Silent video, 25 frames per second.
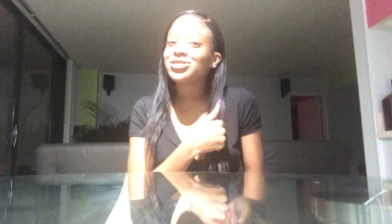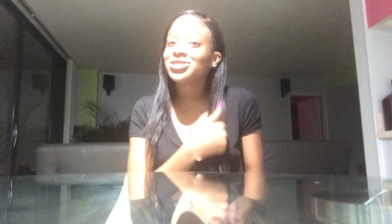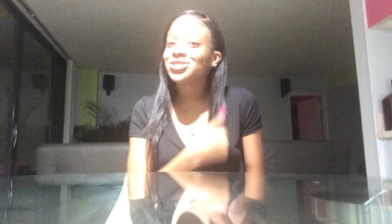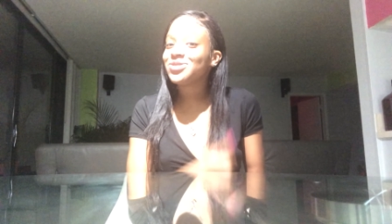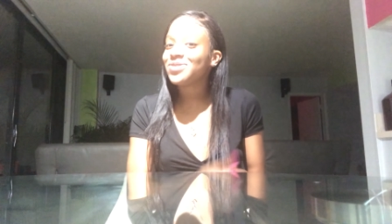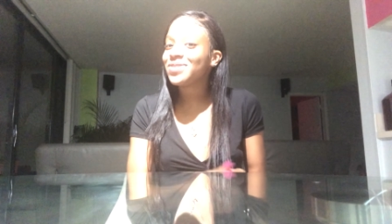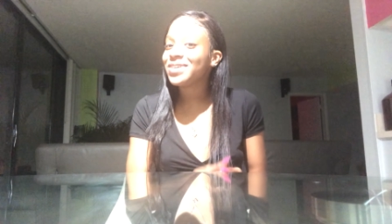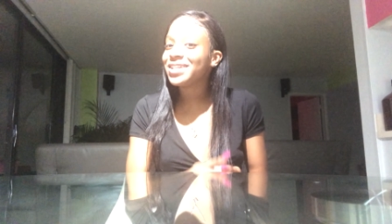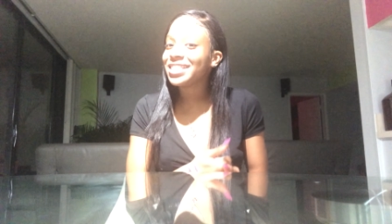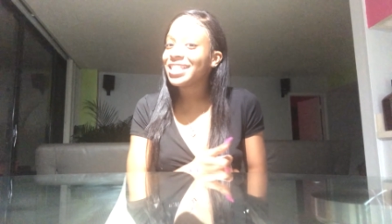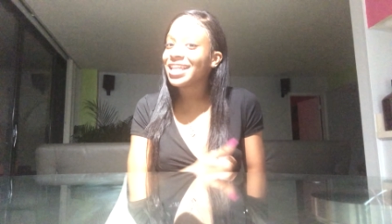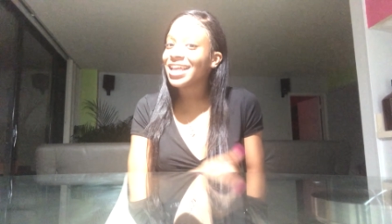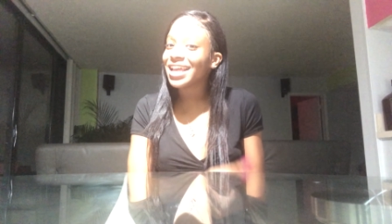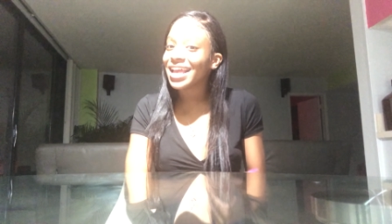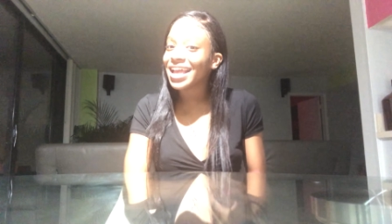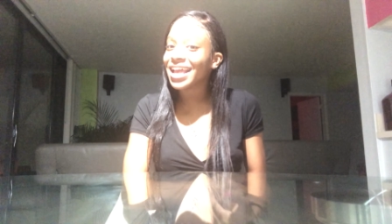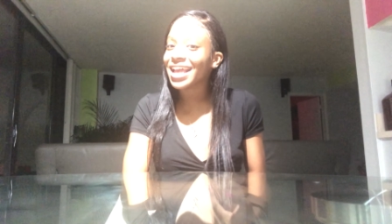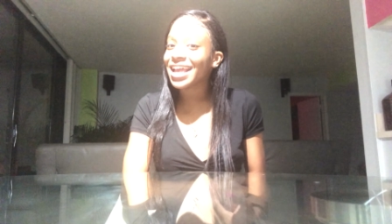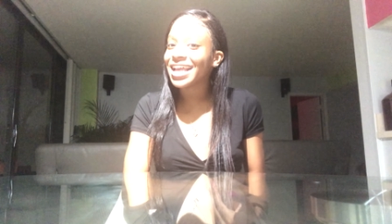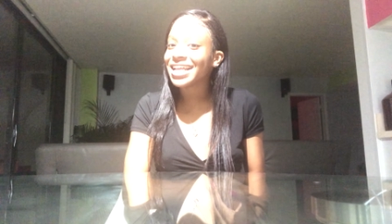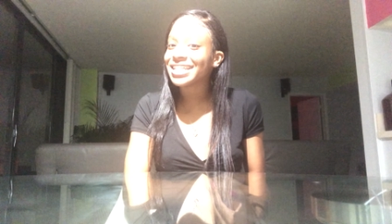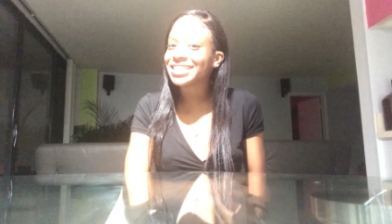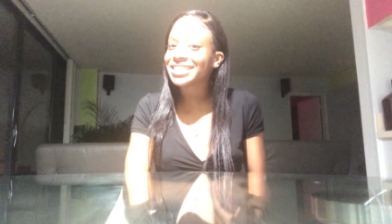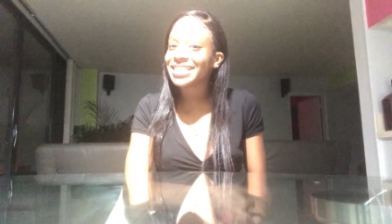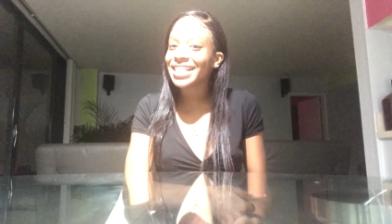was doing
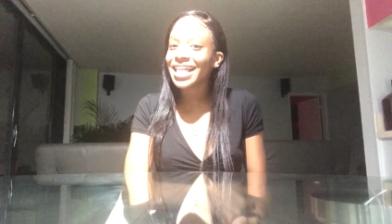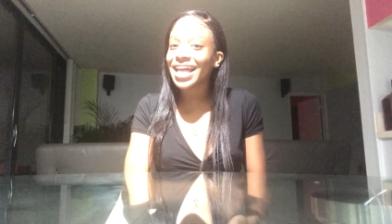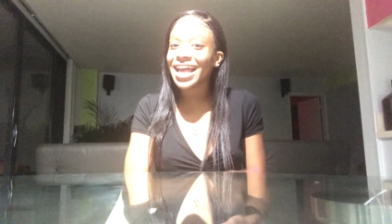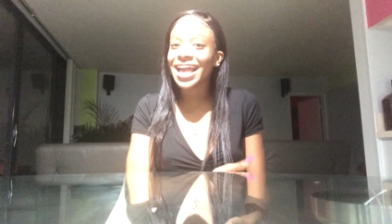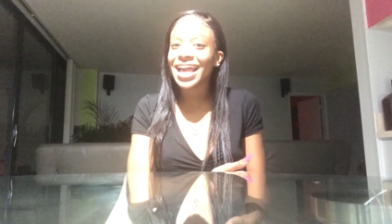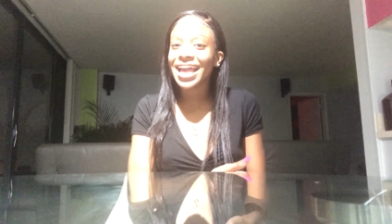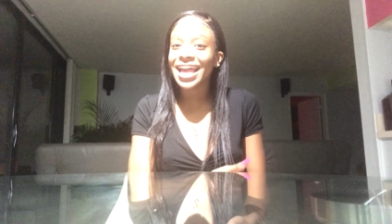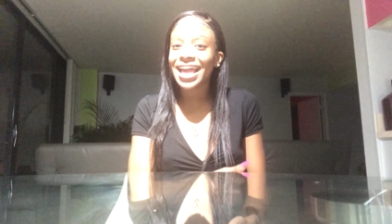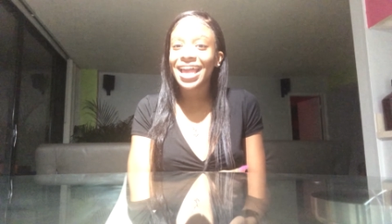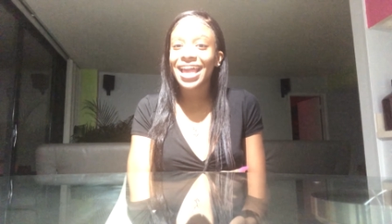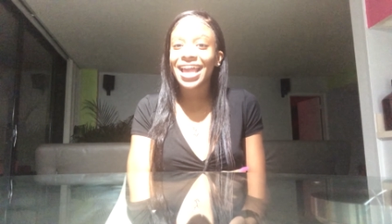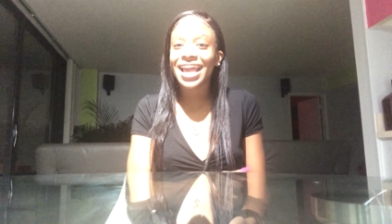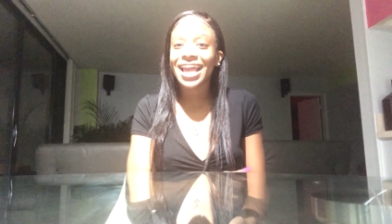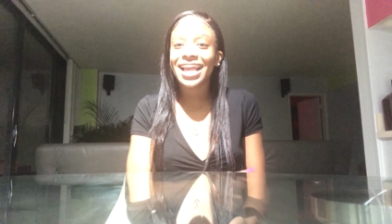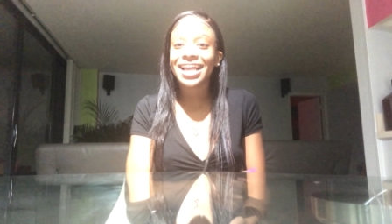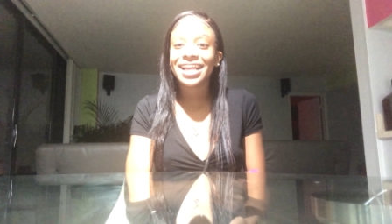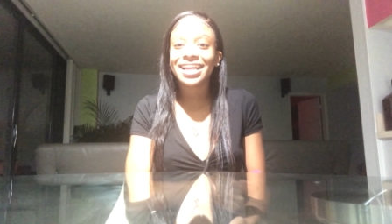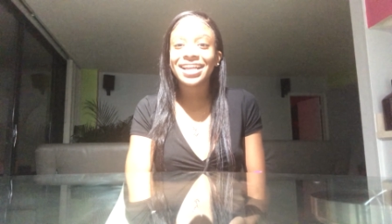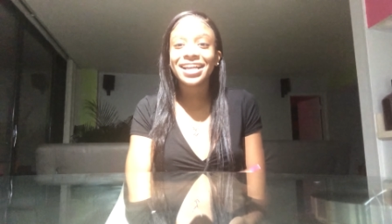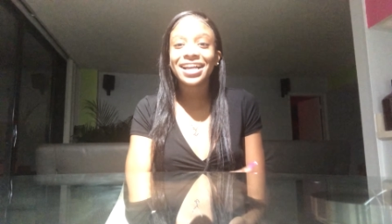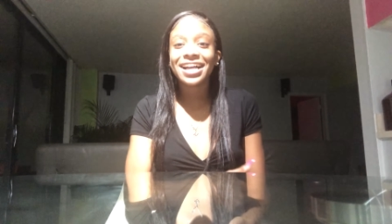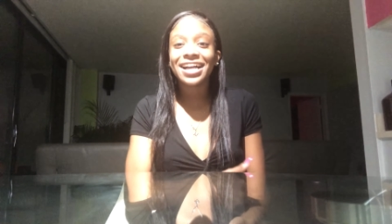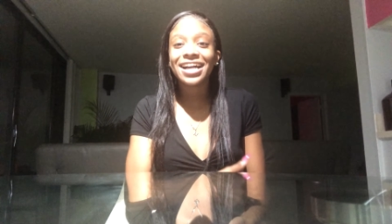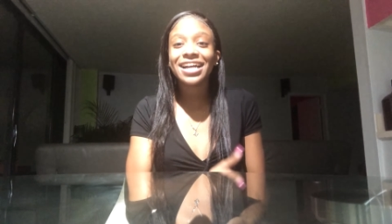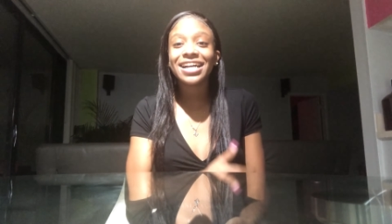this. Like,
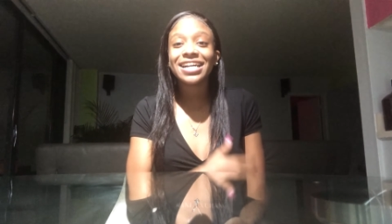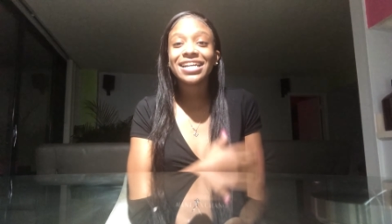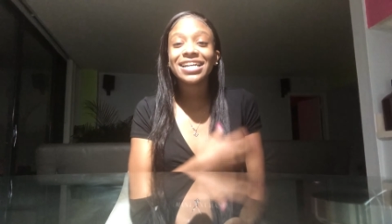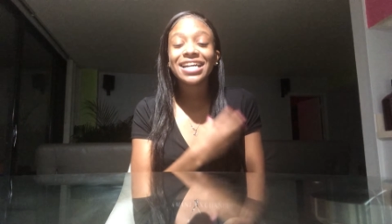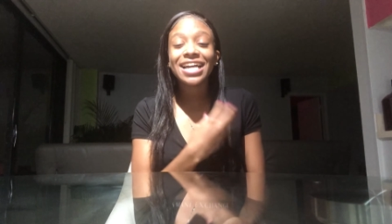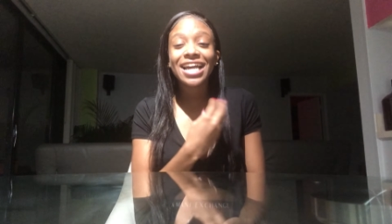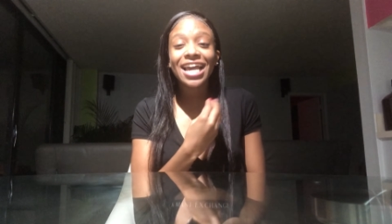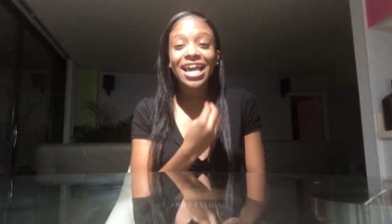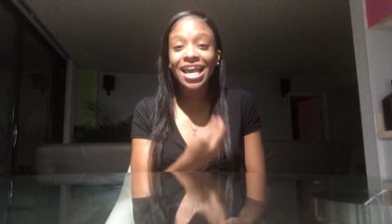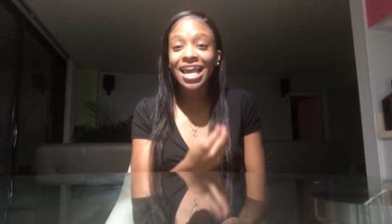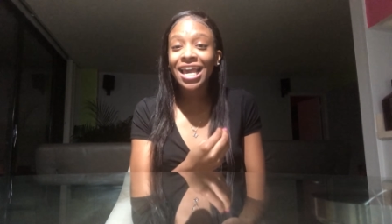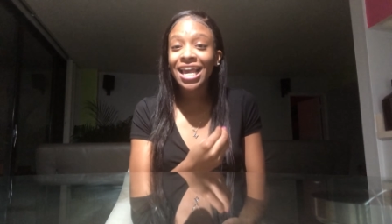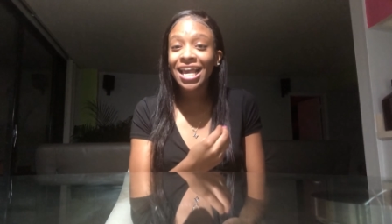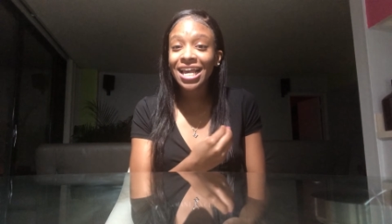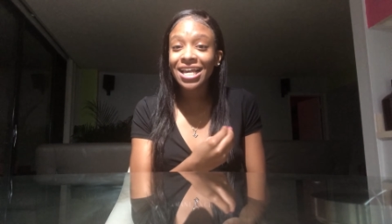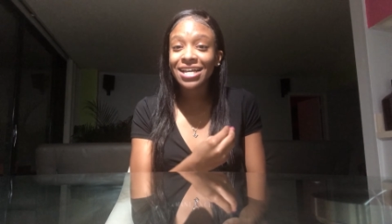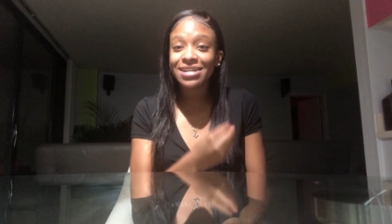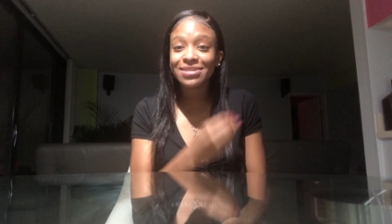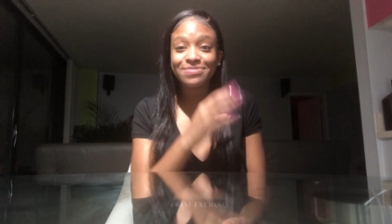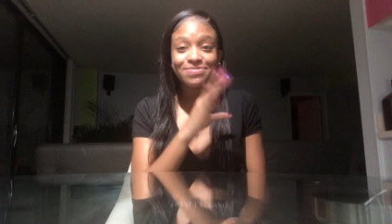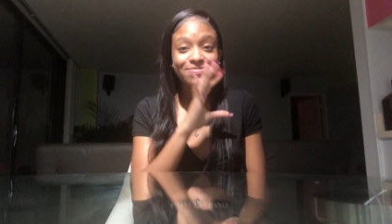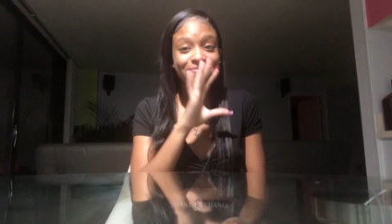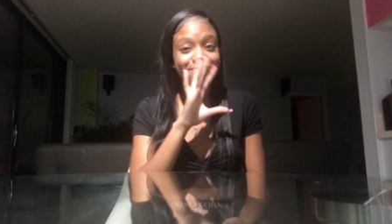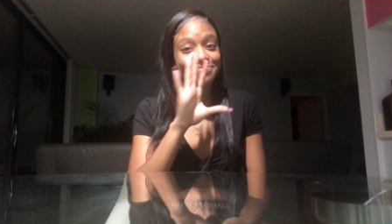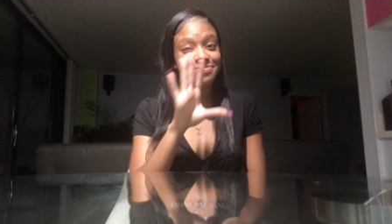
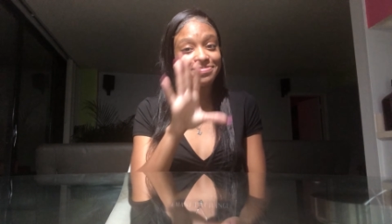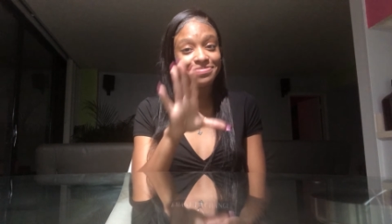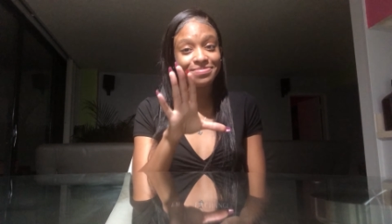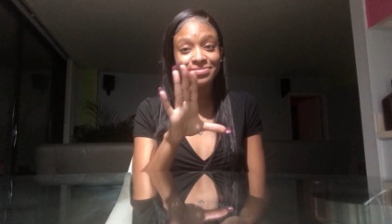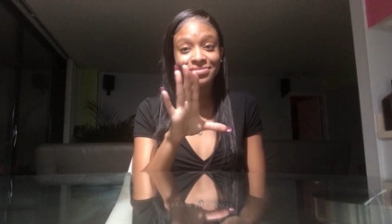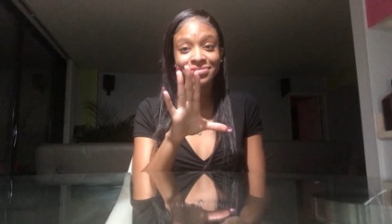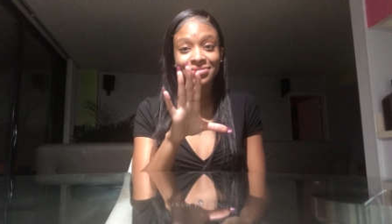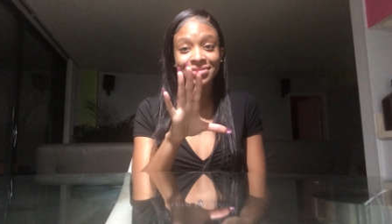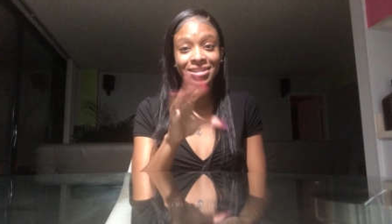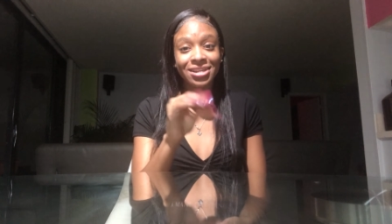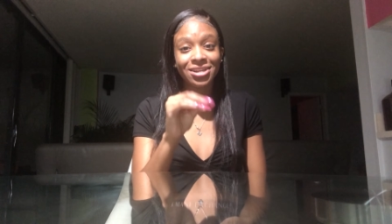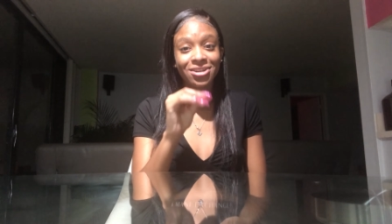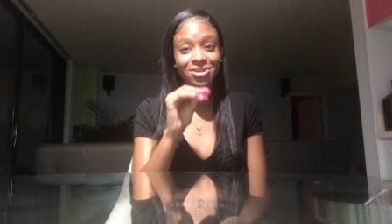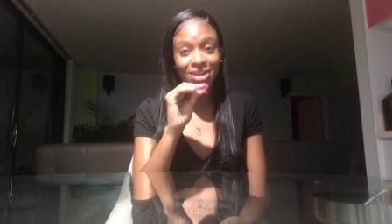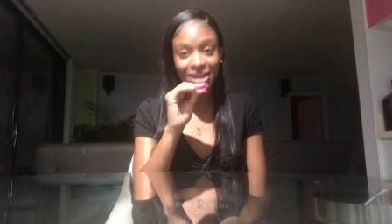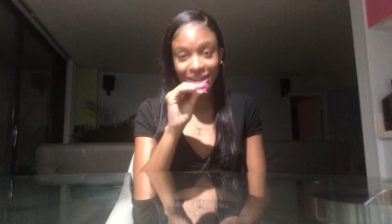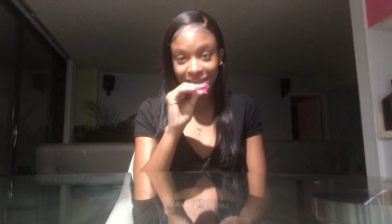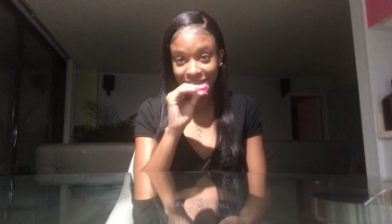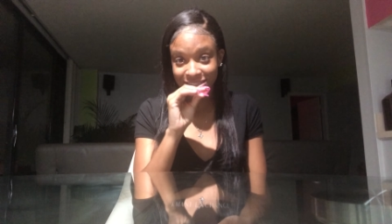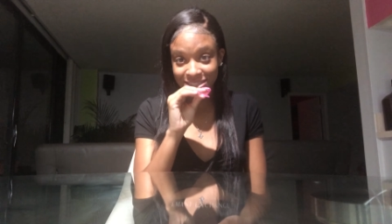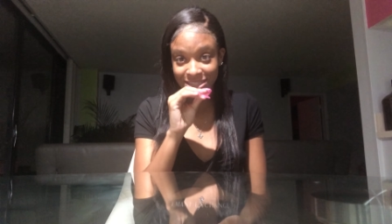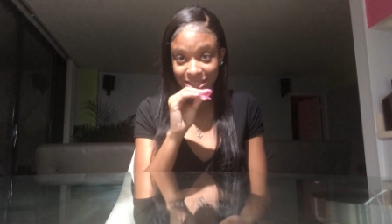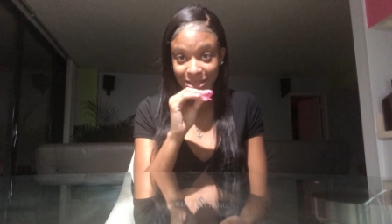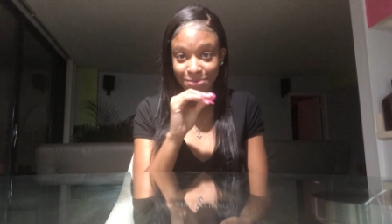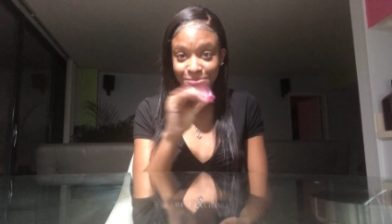it
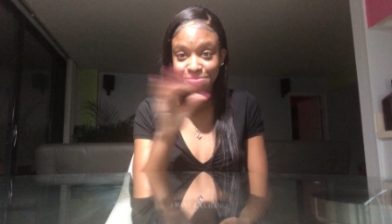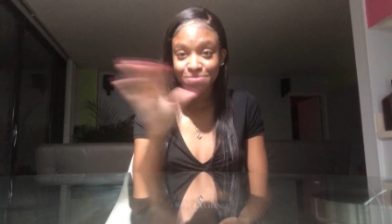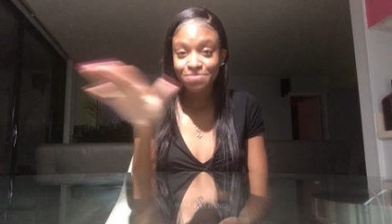crazy.